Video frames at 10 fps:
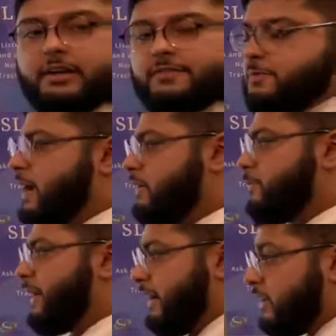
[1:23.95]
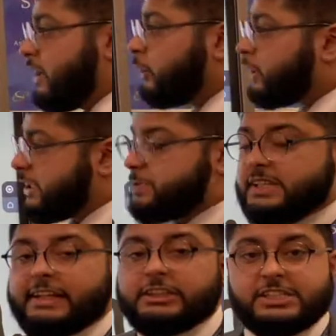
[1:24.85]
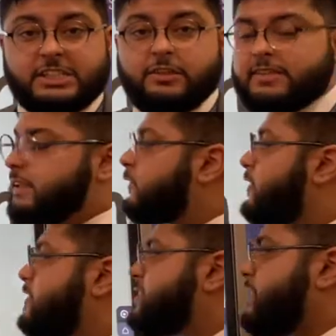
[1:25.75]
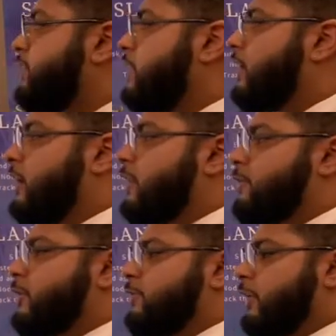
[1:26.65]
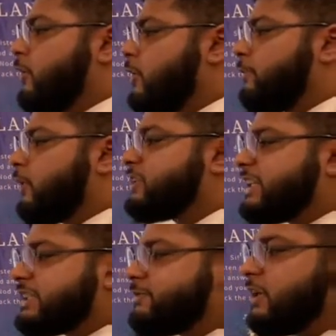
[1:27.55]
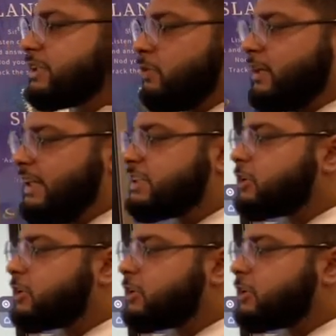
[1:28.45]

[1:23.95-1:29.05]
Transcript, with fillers: of the meander bend. Transportation is another thing that rivers do, another fluvial process. The first one is